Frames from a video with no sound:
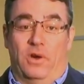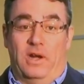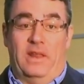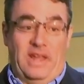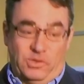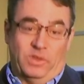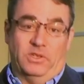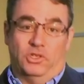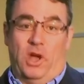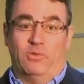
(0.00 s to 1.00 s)
And, and that's what
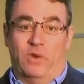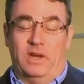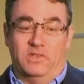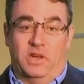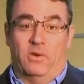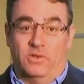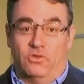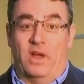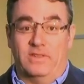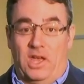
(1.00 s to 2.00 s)
this job training center is
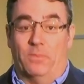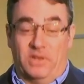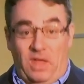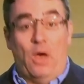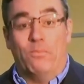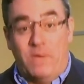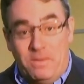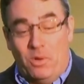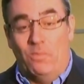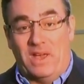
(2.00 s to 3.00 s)
trying to help to help
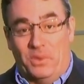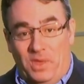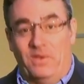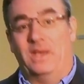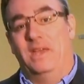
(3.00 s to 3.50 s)
people make a living